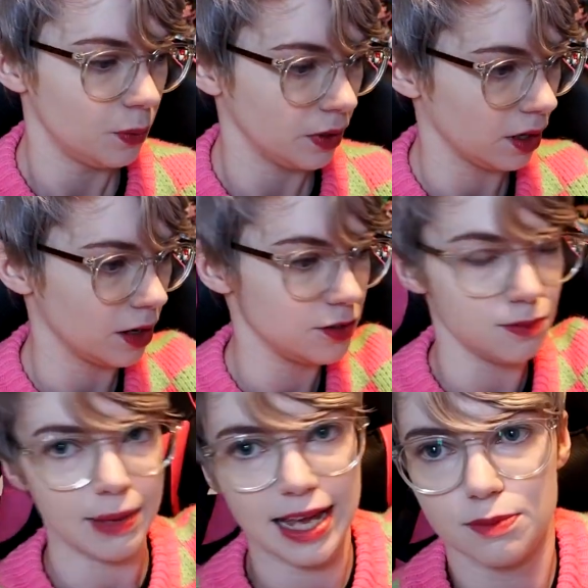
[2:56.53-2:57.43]
we're going to go to
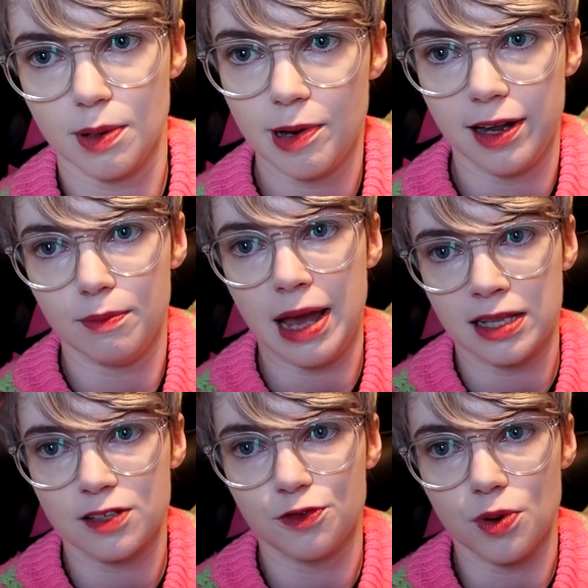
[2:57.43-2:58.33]
Matt's, my partner
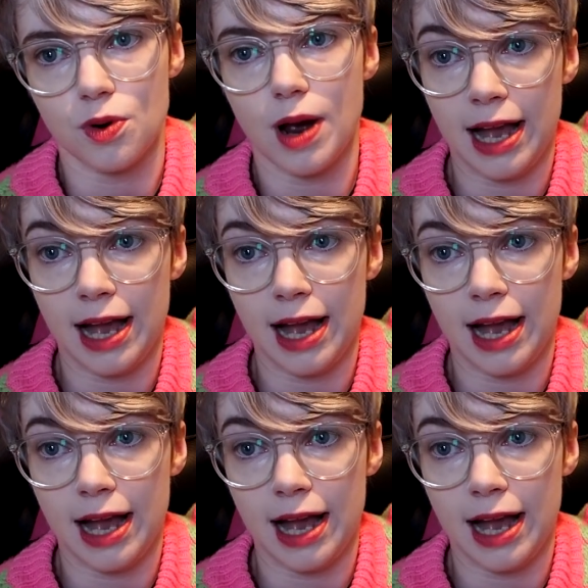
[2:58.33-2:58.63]
Matt's, for